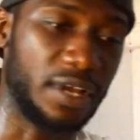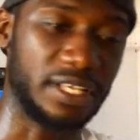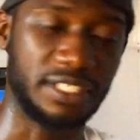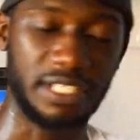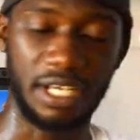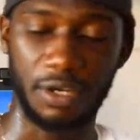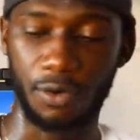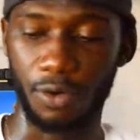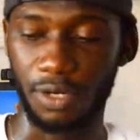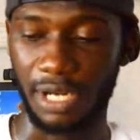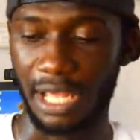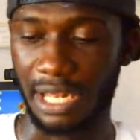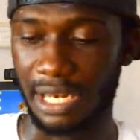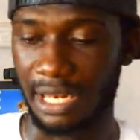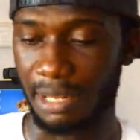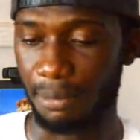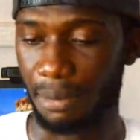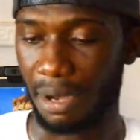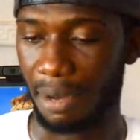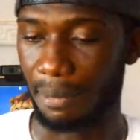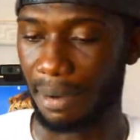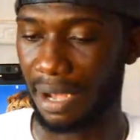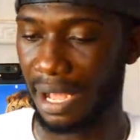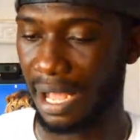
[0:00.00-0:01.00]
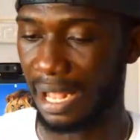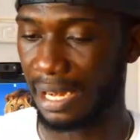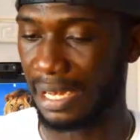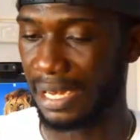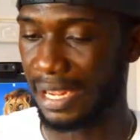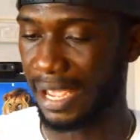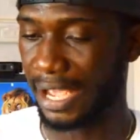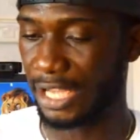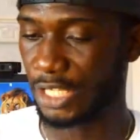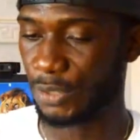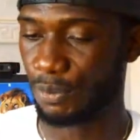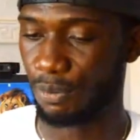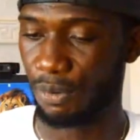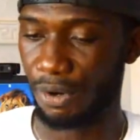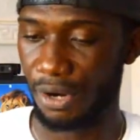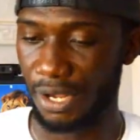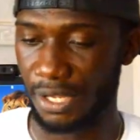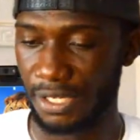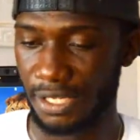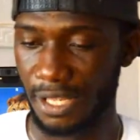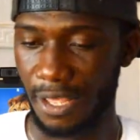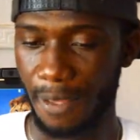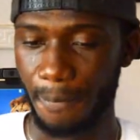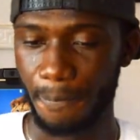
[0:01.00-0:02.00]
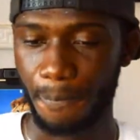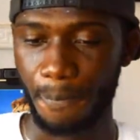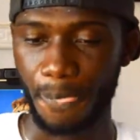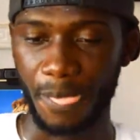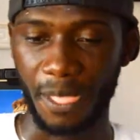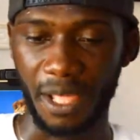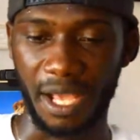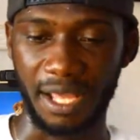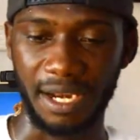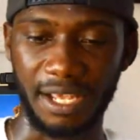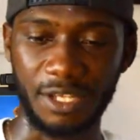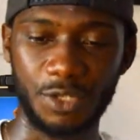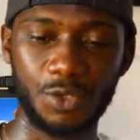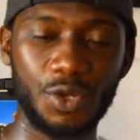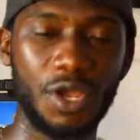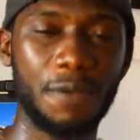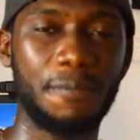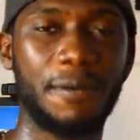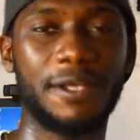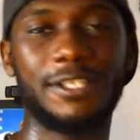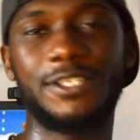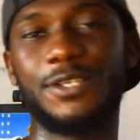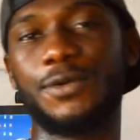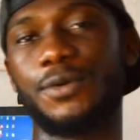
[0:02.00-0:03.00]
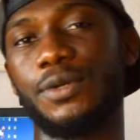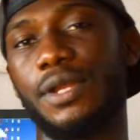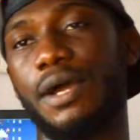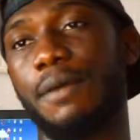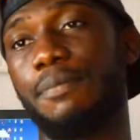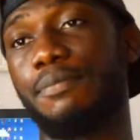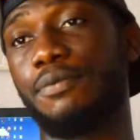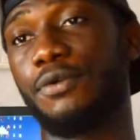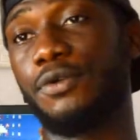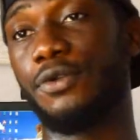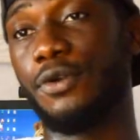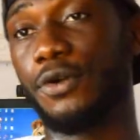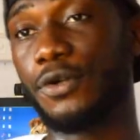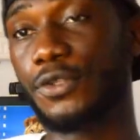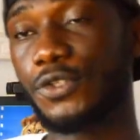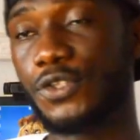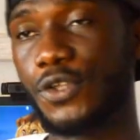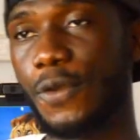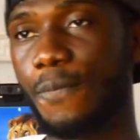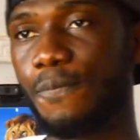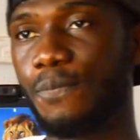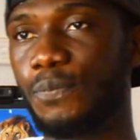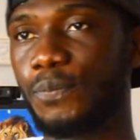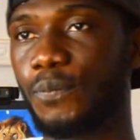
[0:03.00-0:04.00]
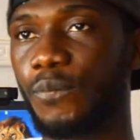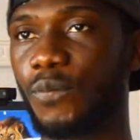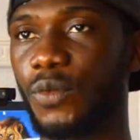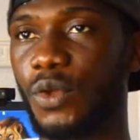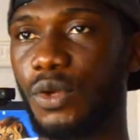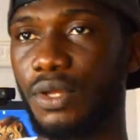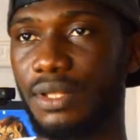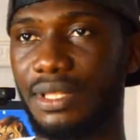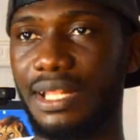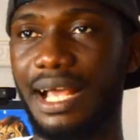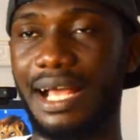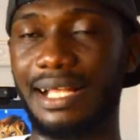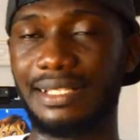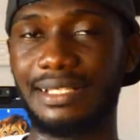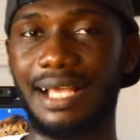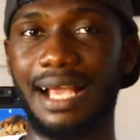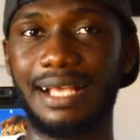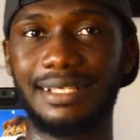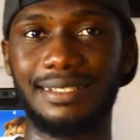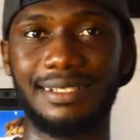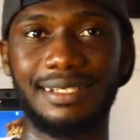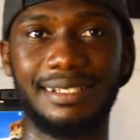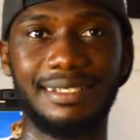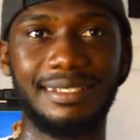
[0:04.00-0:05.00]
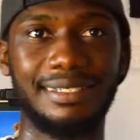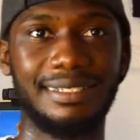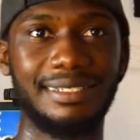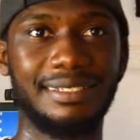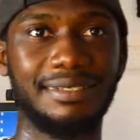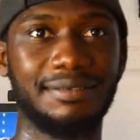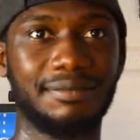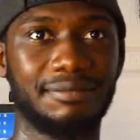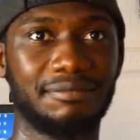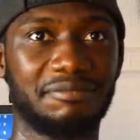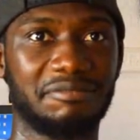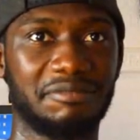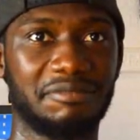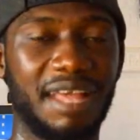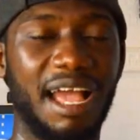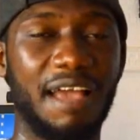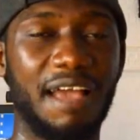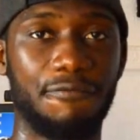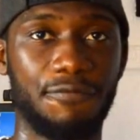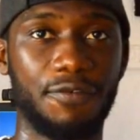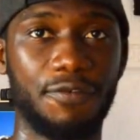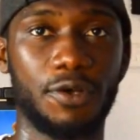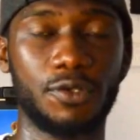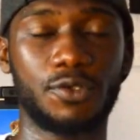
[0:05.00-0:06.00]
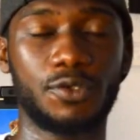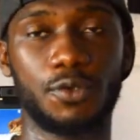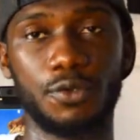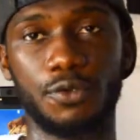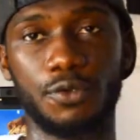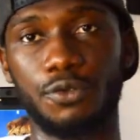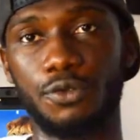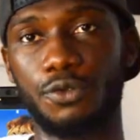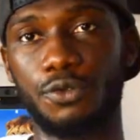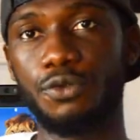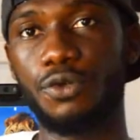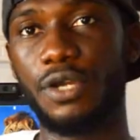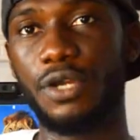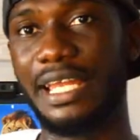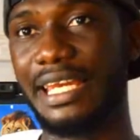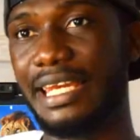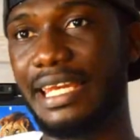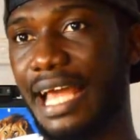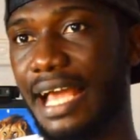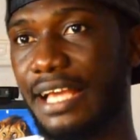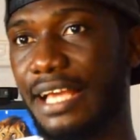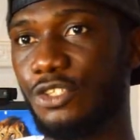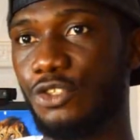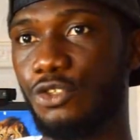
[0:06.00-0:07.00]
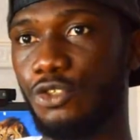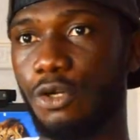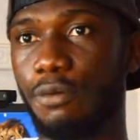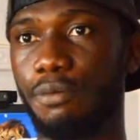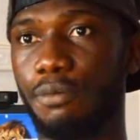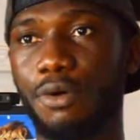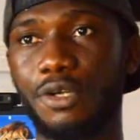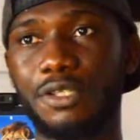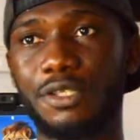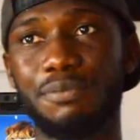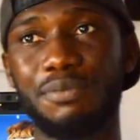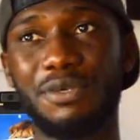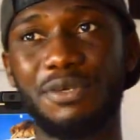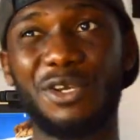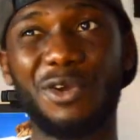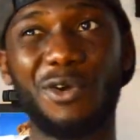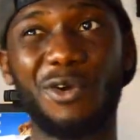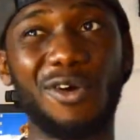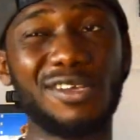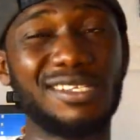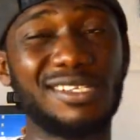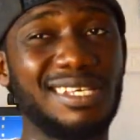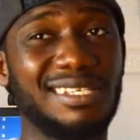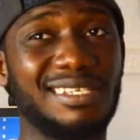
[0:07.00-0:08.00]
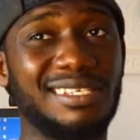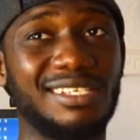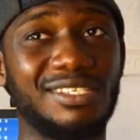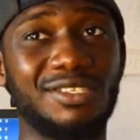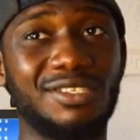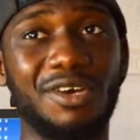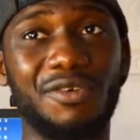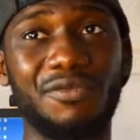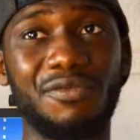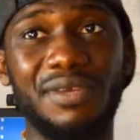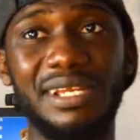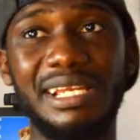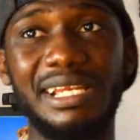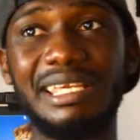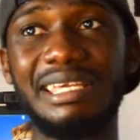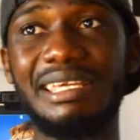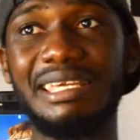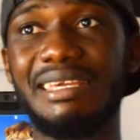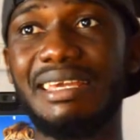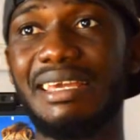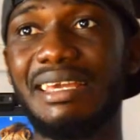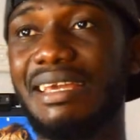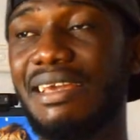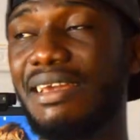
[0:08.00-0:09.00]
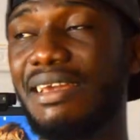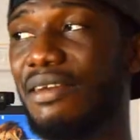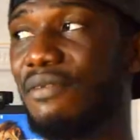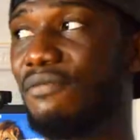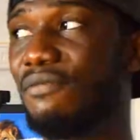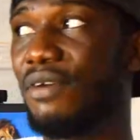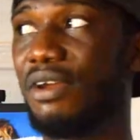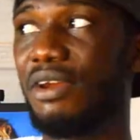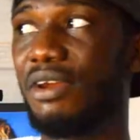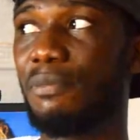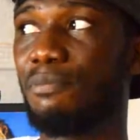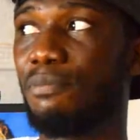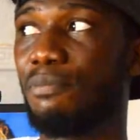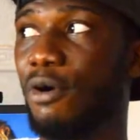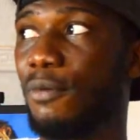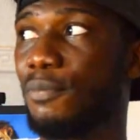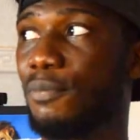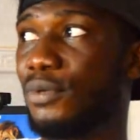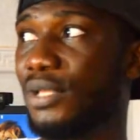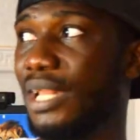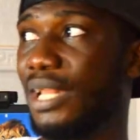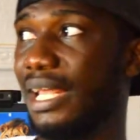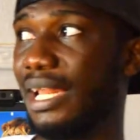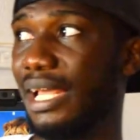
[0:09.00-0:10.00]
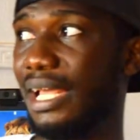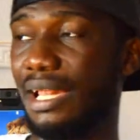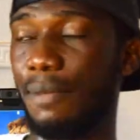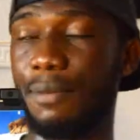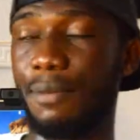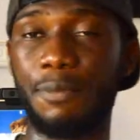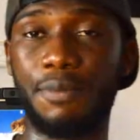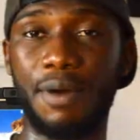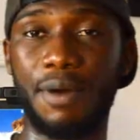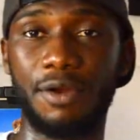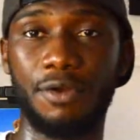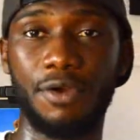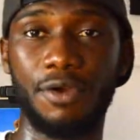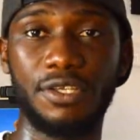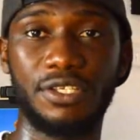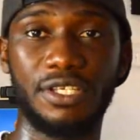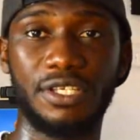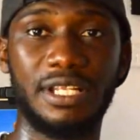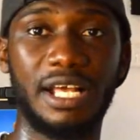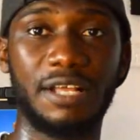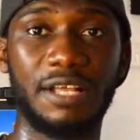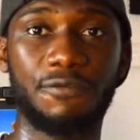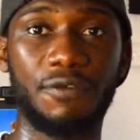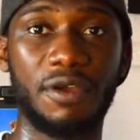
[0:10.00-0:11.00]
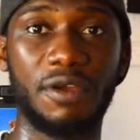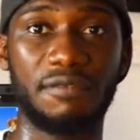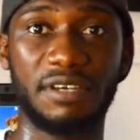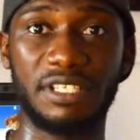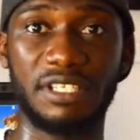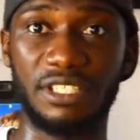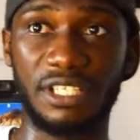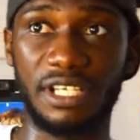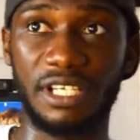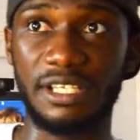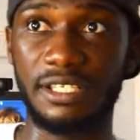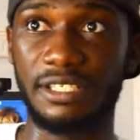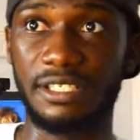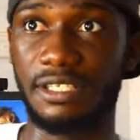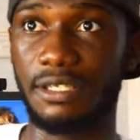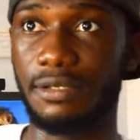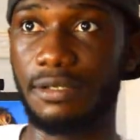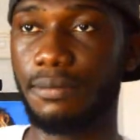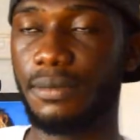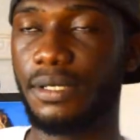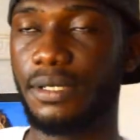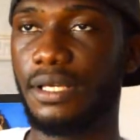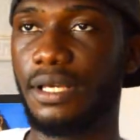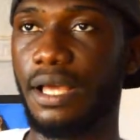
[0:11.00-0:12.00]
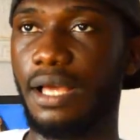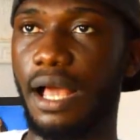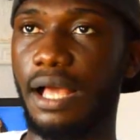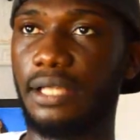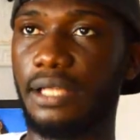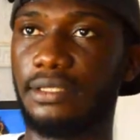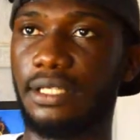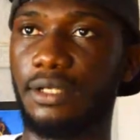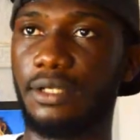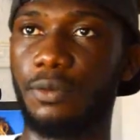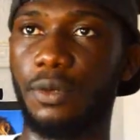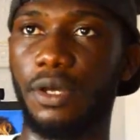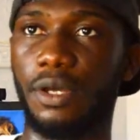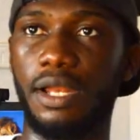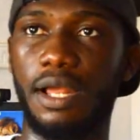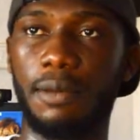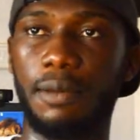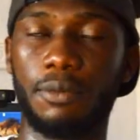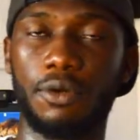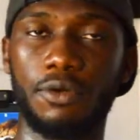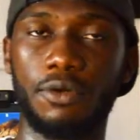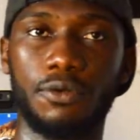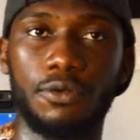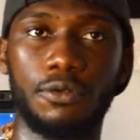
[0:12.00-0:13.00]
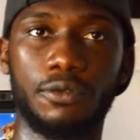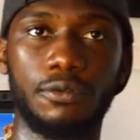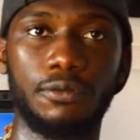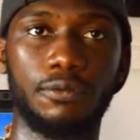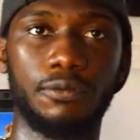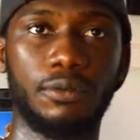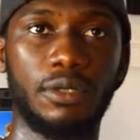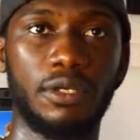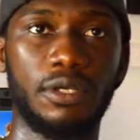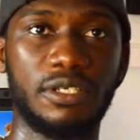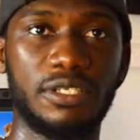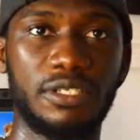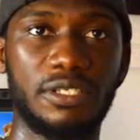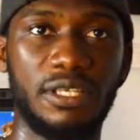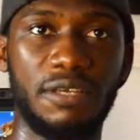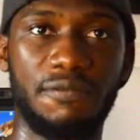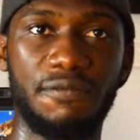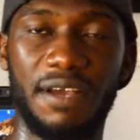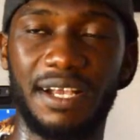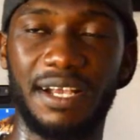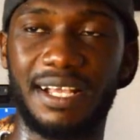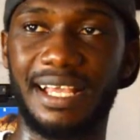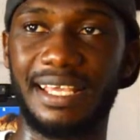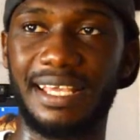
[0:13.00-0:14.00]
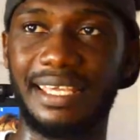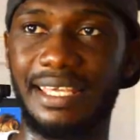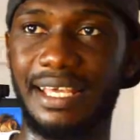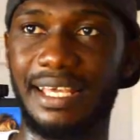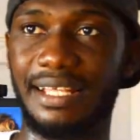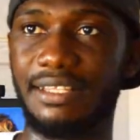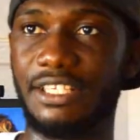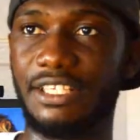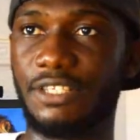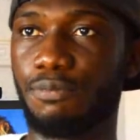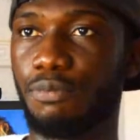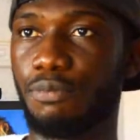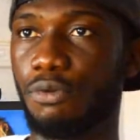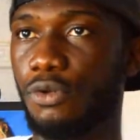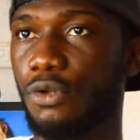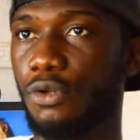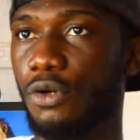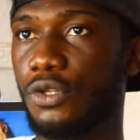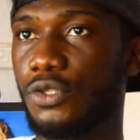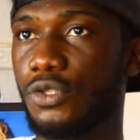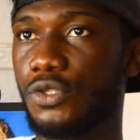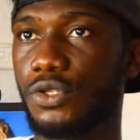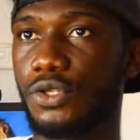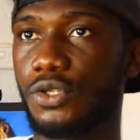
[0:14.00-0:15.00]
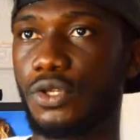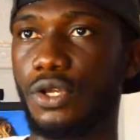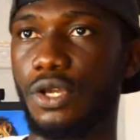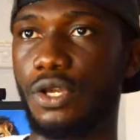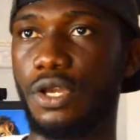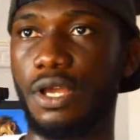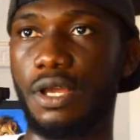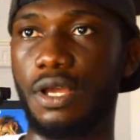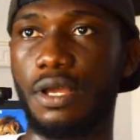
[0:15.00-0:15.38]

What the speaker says: I checked on Alibaba, AliExpress, and I saw a particular product that actually I felt could do a nice job, but because it is not really very popular, like the people are not using that for evangelism, I said, well, I'm going to see if I can get this product